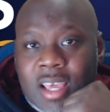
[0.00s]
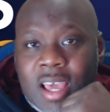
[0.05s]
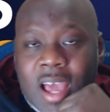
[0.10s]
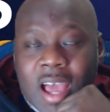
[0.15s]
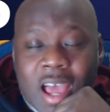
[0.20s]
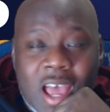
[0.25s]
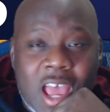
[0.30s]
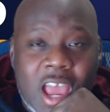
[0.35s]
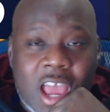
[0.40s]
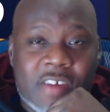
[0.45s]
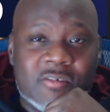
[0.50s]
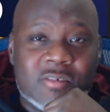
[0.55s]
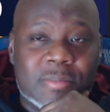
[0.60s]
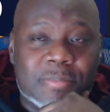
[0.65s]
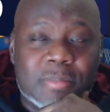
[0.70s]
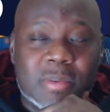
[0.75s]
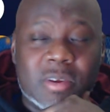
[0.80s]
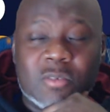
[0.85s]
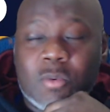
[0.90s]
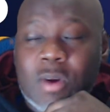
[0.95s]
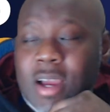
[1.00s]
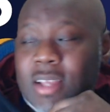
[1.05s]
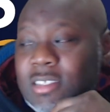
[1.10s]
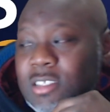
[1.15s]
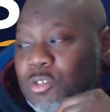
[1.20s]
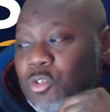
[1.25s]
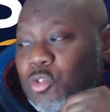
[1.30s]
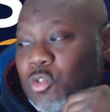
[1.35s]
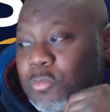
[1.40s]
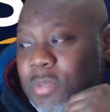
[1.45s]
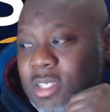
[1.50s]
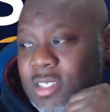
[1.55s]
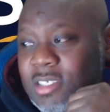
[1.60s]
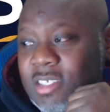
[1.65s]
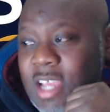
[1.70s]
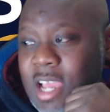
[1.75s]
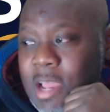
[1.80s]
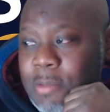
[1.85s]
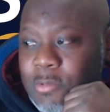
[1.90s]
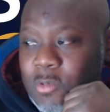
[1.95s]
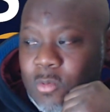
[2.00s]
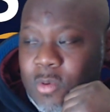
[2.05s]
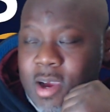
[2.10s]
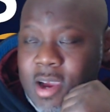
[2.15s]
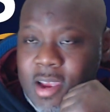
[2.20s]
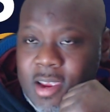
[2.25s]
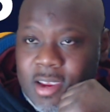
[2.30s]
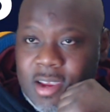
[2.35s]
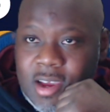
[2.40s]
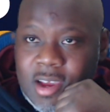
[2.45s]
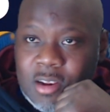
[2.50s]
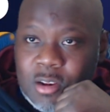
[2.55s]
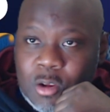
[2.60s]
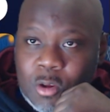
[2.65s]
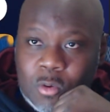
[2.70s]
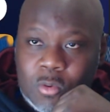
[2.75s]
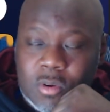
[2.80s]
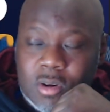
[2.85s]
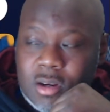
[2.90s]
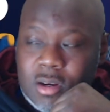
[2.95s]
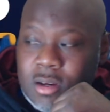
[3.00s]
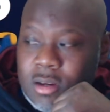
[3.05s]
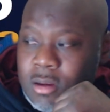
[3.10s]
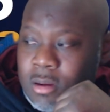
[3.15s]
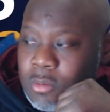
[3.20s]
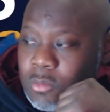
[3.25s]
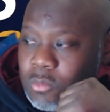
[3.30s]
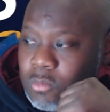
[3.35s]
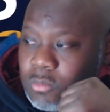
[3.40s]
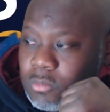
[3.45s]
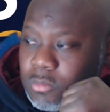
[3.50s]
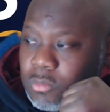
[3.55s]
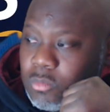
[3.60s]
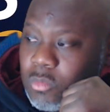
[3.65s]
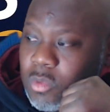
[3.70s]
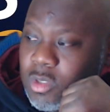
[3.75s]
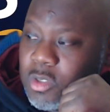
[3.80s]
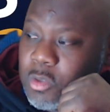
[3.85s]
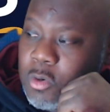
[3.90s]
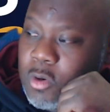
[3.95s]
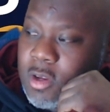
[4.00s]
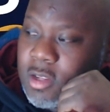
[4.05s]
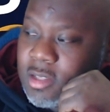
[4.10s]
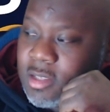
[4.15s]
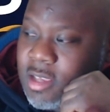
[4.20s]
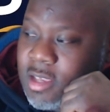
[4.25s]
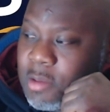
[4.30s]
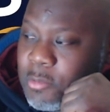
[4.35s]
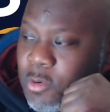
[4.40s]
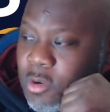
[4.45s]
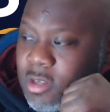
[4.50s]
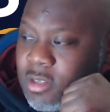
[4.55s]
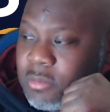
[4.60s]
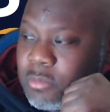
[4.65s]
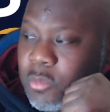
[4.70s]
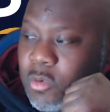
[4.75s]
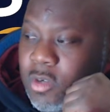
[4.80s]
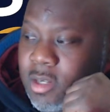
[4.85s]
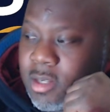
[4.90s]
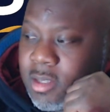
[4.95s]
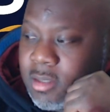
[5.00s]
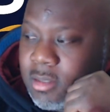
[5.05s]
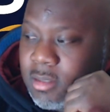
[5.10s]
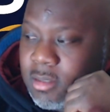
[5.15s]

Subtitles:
I haven't been watching too much Cyberwire. I know what you call came on this morning.